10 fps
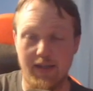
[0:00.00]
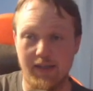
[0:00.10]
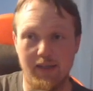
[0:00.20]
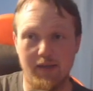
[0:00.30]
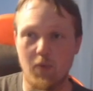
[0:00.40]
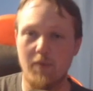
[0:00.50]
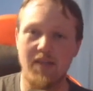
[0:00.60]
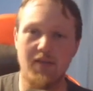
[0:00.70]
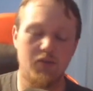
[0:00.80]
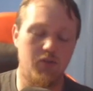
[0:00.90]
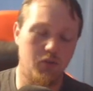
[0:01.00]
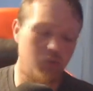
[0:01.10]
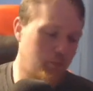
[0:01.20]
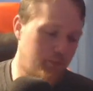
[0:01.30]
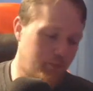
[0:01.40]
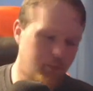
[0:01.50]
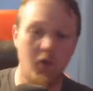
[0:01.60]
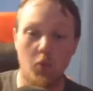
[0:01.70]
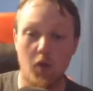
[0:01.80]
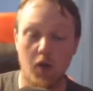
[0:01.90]
And like, Remedy could do
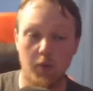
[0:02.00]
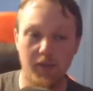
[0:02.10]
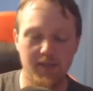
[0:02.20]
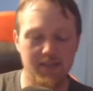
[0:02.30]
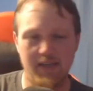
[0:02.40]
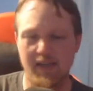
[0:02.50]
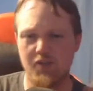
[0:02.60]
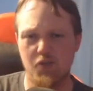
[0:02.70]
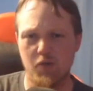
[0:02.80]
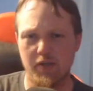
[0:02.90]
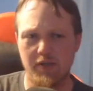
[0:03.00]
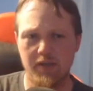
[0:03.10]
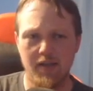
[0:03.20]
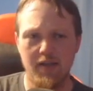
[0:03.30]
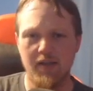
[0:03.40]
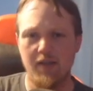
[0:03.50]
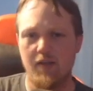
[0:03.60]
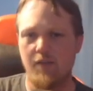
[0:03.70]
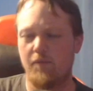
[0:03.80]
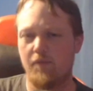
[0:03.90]
no wrong with this. Like, I enjoyed
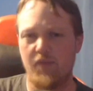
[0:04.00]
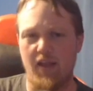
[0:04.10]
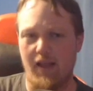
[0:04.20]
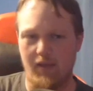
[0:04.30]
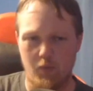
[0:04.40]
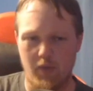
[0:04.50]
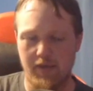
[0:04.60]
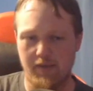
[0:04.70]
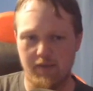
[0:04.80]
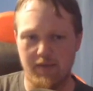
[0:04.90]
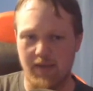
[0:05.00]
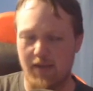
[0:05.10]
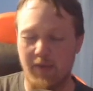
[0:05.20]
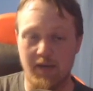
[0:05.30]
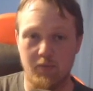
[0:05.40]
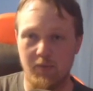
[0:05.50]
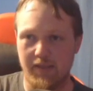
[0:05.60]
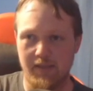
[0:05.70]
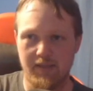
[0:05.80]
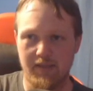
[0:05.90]
the Alan Wake game. I never
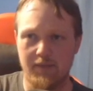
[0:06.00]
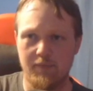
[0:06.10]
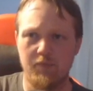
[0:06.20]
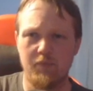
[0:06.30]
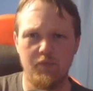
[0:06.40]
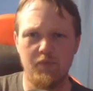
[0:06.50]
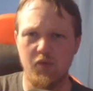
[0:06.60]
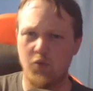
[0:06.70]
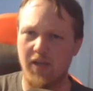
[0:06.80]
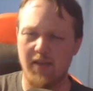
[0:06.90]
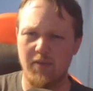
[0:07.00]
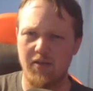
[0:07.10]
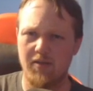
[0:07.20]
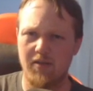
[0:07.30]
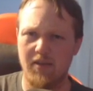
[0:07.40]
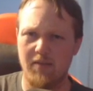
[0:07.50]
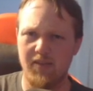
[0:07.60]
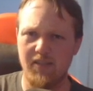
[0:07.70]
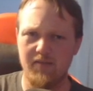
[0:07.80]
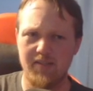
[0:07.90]
played the New Nightmare, I
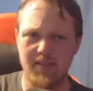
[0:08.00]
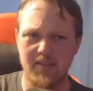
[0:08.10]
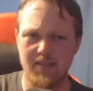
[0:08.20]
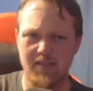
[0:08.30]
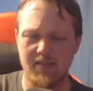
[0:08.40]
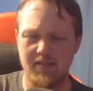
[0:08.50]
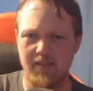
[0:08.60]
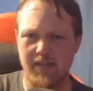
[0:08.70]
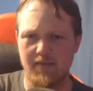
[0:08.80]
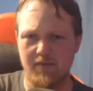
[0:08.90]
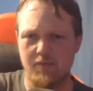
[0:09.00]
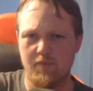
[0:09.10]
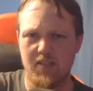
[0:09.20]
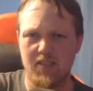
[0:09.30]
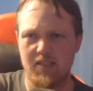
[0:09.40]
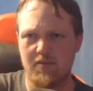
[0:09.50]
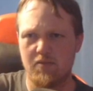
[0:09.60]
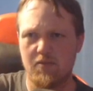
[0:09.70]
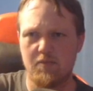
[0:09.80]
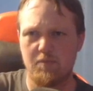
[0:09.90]
believe is the like
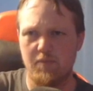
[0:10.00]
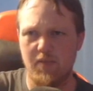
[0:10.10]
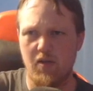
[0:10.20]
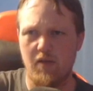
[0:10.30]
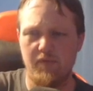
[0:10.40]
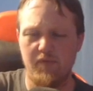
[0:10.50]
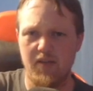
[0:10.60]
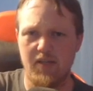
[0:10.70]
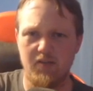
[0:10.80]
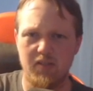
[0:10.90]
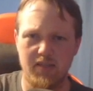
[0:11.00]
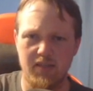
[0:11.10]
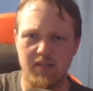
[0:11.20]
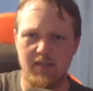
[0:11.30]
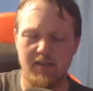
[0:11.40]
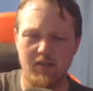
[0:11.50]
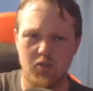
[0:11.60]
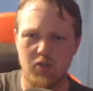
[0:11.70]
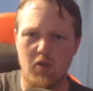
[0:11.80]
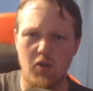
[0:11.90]
spin-off DLC, like little
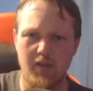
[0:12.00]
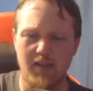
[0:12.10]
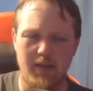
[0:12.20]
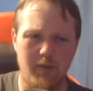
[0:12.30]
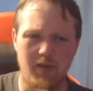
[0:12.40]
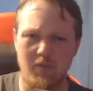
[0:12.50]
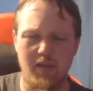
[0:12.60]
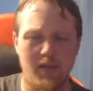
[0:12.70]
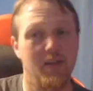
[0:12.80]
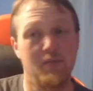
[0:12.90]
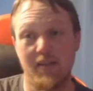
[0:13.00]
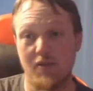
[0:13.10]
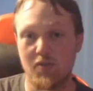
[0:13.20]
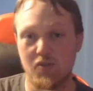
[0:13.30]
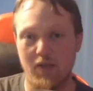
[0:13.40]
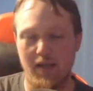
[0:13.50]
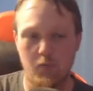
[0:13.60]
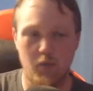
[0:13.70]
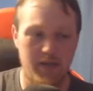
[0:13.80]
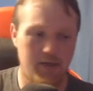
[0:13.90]
small thing that came out. I never played, but I played the original
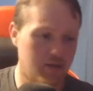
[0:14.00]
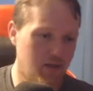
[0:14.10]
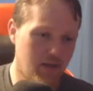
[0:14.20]
Alan Wake.